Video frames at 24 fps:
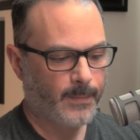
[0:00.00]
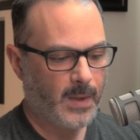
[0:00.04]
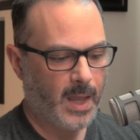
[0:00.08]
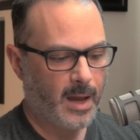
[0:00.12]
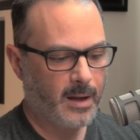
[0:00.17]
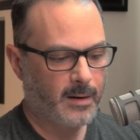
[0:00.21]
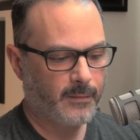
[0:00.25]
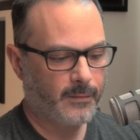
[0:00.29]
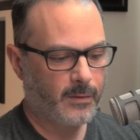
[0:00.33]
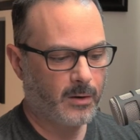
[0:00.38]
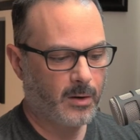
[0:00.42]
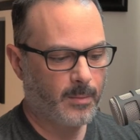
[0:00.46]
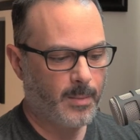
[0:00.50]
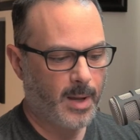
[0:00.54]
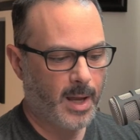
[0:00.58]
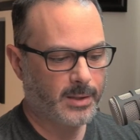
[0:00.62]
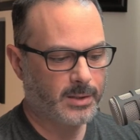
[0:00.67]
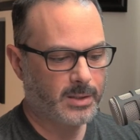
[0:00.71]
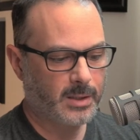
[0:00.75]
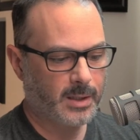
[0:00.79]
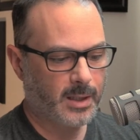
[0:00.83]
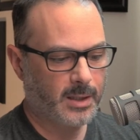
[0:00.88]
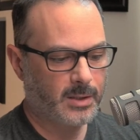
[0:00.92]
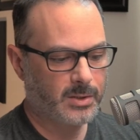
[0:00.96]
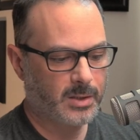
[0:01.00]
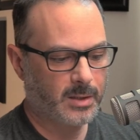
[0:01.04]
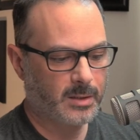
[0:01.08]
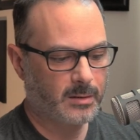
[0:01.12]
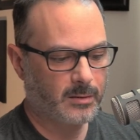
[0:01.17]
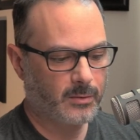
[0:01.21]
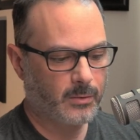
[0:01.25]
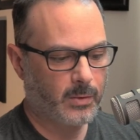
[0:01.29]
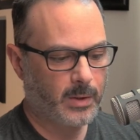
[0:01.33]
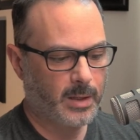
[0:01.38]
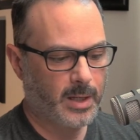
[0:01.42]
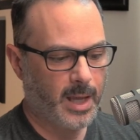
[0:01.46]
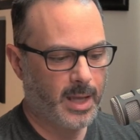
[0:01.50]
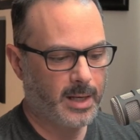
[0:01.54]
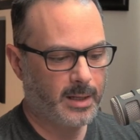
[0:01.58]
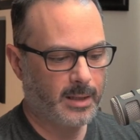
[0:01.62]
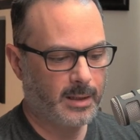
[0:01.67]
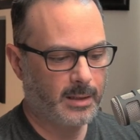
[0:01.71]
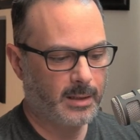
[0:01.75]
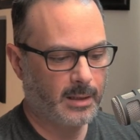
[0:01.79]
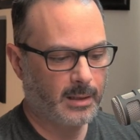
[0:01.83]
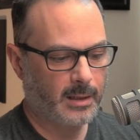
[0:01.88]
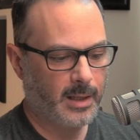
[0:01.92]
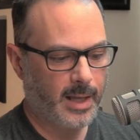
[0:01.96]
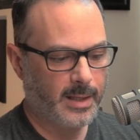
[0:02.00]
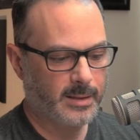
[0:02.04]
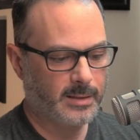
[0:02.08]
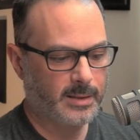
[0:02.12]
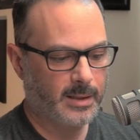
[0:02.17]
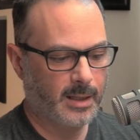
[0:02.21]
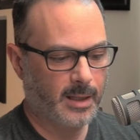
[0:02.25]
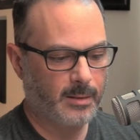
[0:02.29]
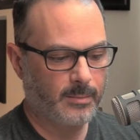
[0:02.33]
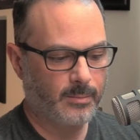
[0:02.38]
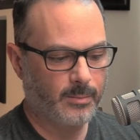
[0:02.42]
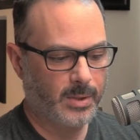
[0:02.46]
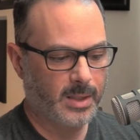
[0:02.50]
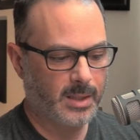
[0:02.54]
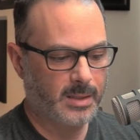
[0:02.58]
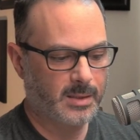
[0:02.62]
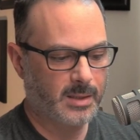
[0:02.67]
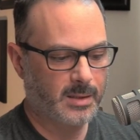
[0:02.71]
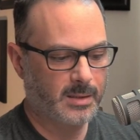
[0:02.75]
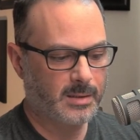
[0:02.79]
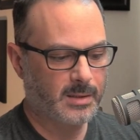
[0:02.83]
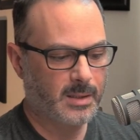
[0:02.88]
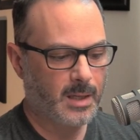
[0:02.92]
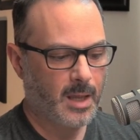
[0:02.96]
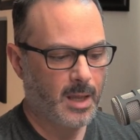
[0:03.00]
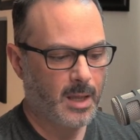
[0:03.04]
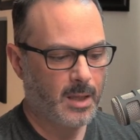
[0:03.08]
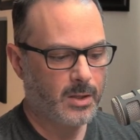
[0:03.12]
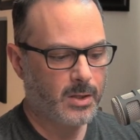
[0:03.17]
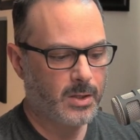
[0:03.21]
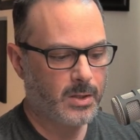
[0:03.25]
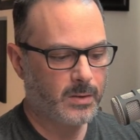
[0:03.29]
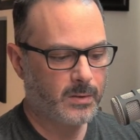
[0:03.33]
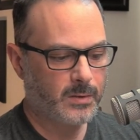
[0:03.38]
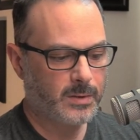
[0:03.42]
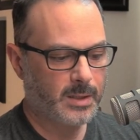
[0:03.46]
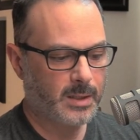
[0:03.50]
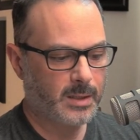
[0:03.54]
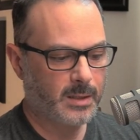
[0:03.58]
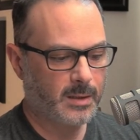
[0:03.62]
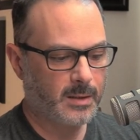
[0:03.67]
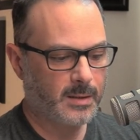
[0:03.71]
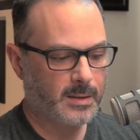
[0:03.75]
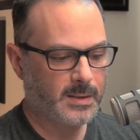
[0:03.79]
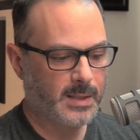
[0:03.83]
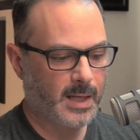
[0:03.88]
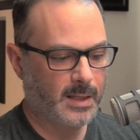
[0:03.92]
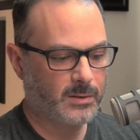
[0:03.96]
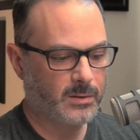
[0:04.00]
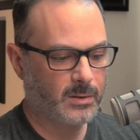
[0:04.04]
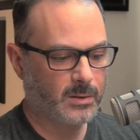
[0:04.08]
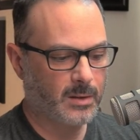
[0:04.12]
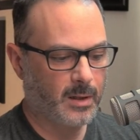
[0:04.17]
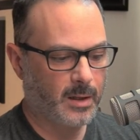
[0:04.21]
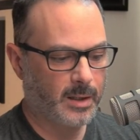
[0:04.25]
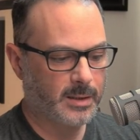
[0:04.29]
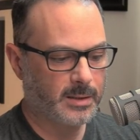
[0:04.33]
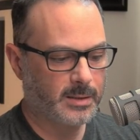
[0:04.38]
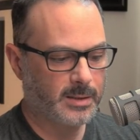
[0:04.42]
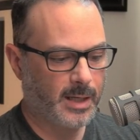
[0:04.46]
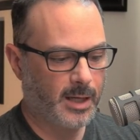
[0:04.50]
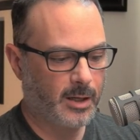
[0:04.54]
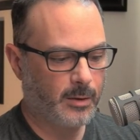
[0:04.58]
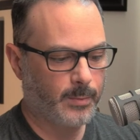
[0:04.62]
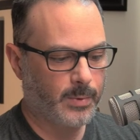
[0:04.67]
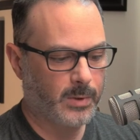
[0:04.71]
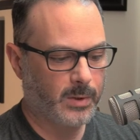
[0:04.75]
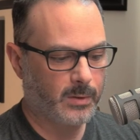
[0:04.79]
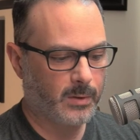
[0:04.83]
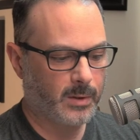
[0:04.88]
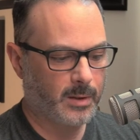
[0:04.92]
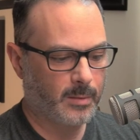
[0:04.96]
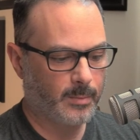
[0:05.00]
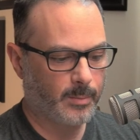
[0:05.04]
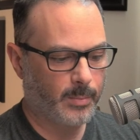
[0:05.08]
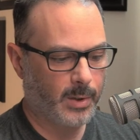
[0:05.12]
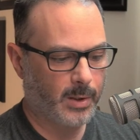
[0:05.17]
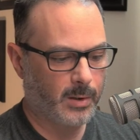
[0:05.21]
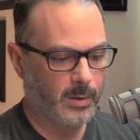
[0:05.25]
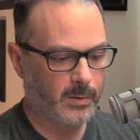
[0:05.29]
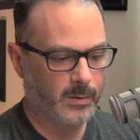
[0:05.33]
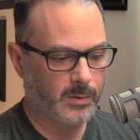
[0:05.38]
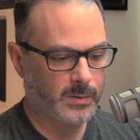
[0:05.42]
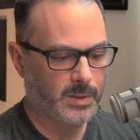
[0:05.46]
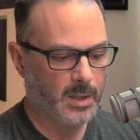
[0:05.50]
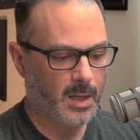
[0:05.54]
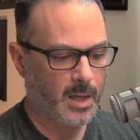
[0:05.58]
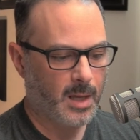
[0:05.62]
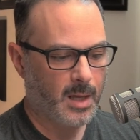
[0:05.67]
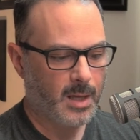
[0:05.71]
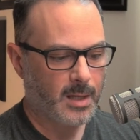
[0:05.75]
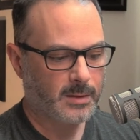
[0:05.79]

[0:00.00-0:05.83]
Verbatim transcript: out of your imagination, creating landscape pieces using the center line to help you compose.